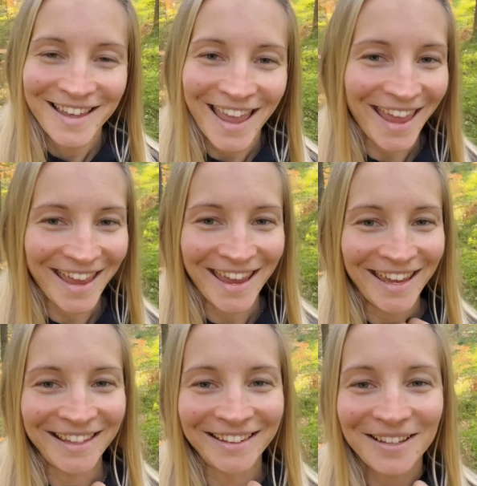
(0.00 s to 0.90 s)

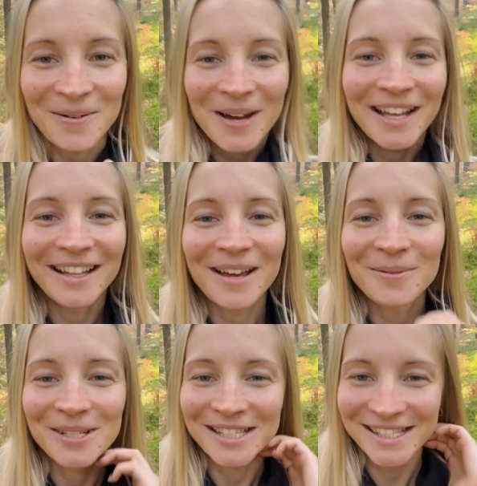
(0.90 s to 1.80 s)
And while I
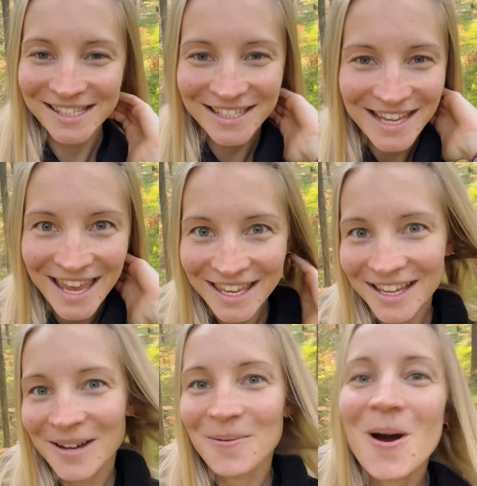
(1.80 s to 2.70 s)
was
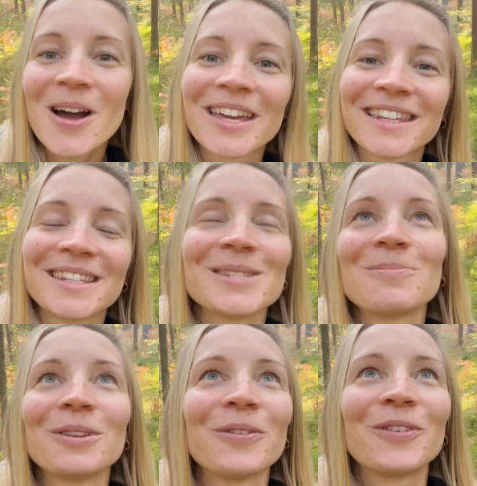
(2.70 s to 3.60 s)
taking a walk in this
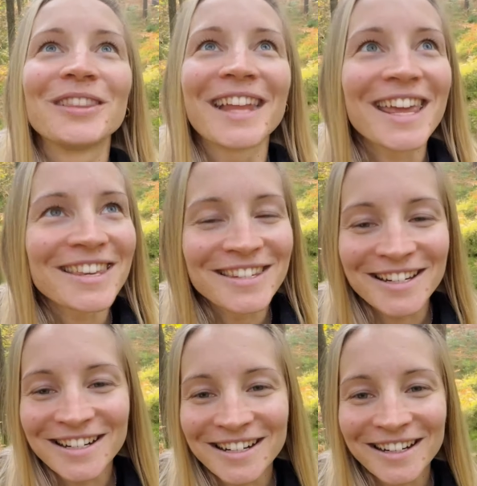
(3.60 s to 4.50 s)
beautiful
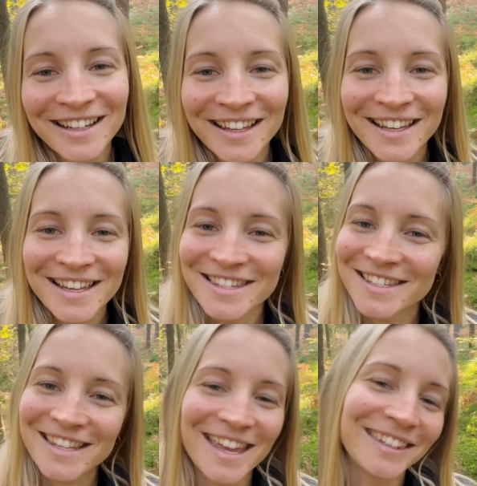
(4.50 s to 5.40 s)
nature,
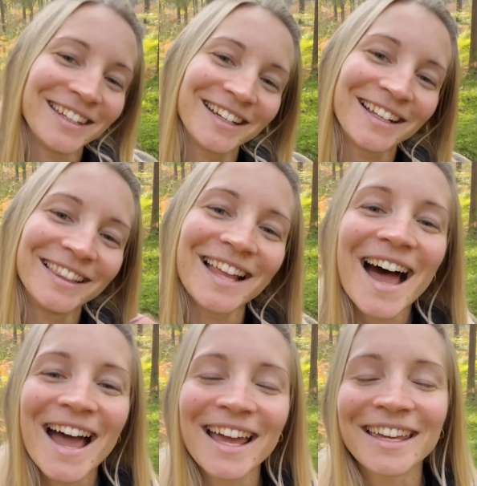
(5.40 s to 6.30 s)
just getting
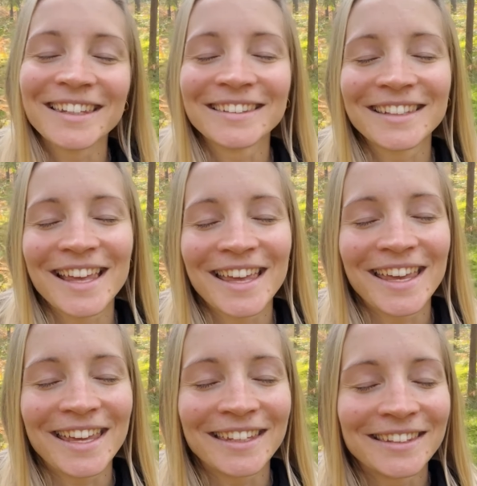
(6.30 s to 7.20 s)
aligned
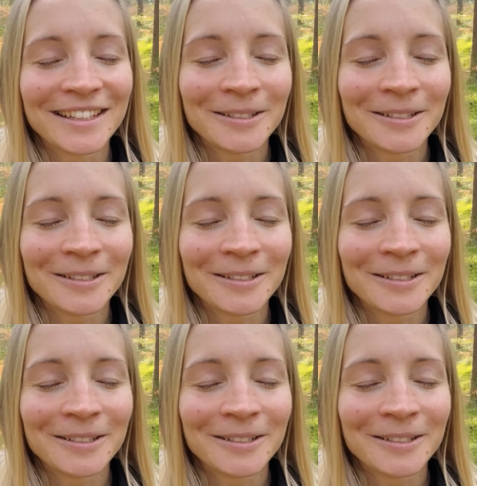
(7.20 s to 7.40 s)
and